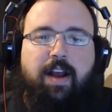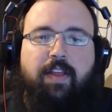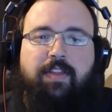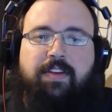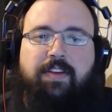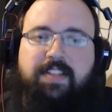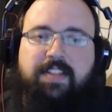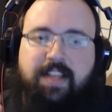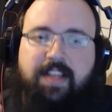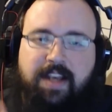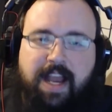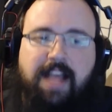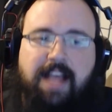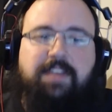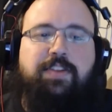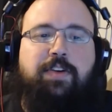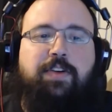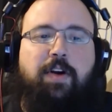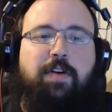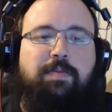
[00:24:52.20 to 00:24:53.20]
The
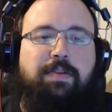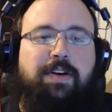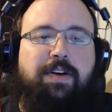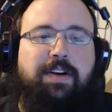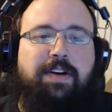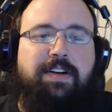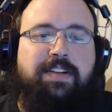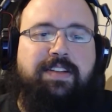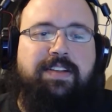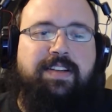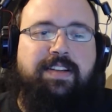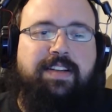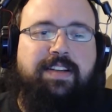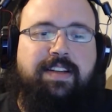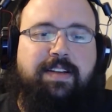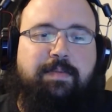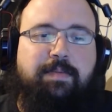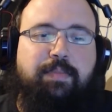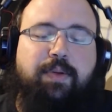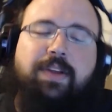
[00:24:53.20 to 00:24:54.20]
Sinestro books.
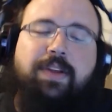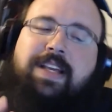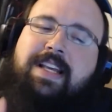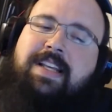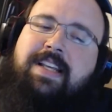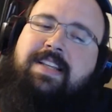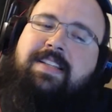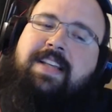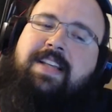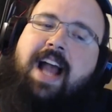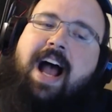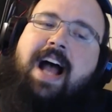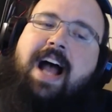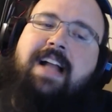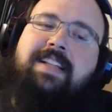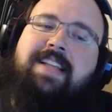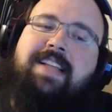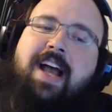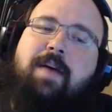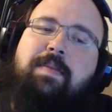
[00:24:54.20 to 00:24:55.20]
Please,
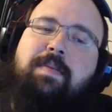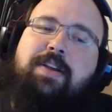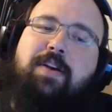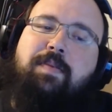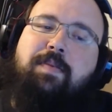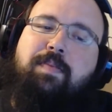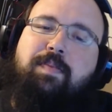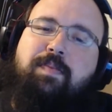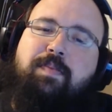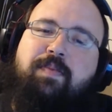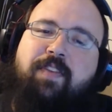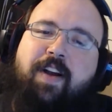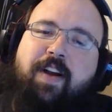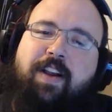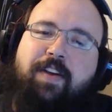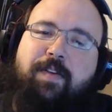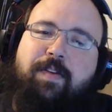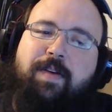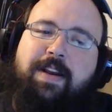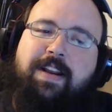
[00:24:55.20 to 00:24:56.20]
God, tell me you're
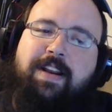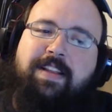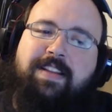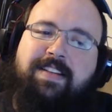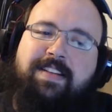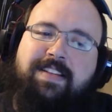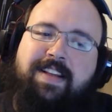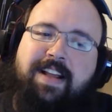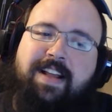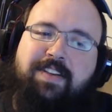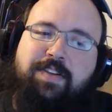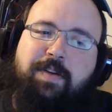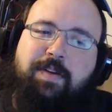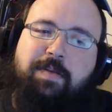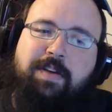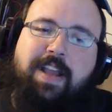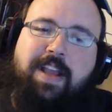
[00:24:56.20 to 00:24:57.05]
fucking reading the Sinestro book.